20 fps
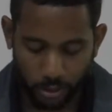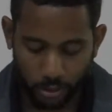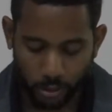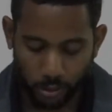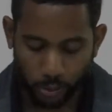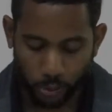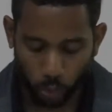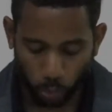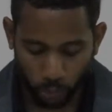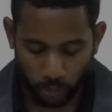
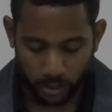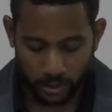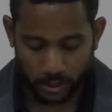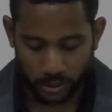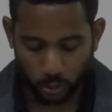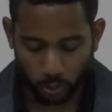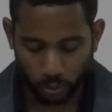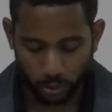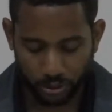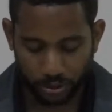though
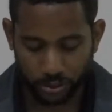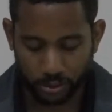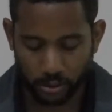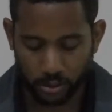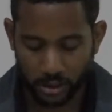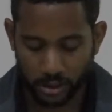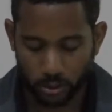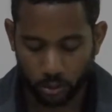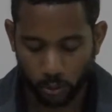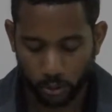
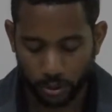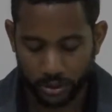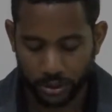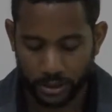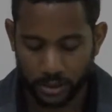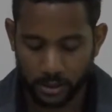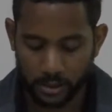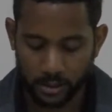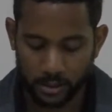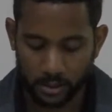
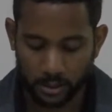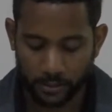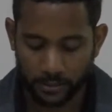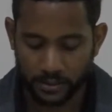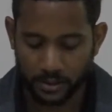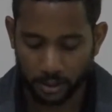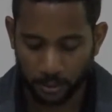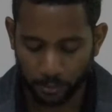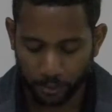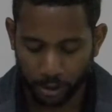distortions of
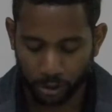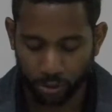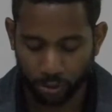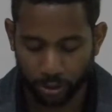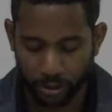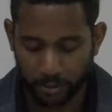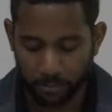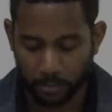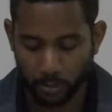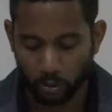some
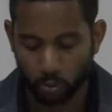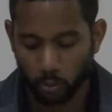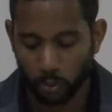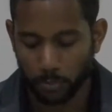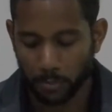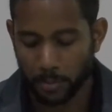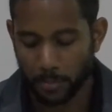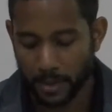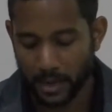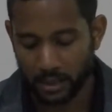degree will
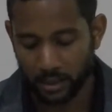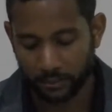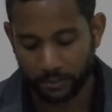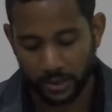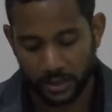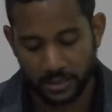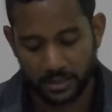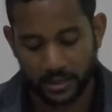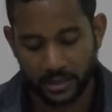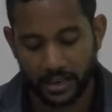be
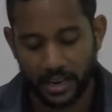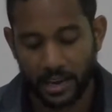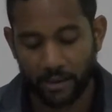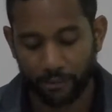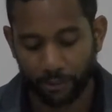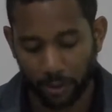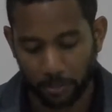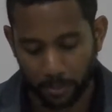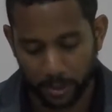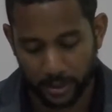manifest in
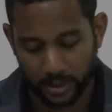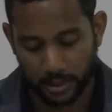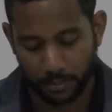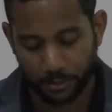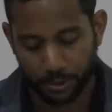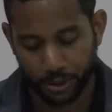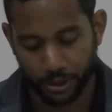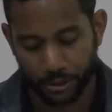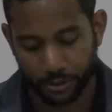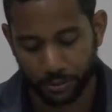every
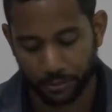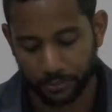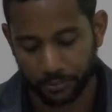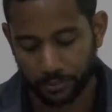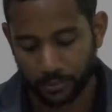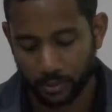perception,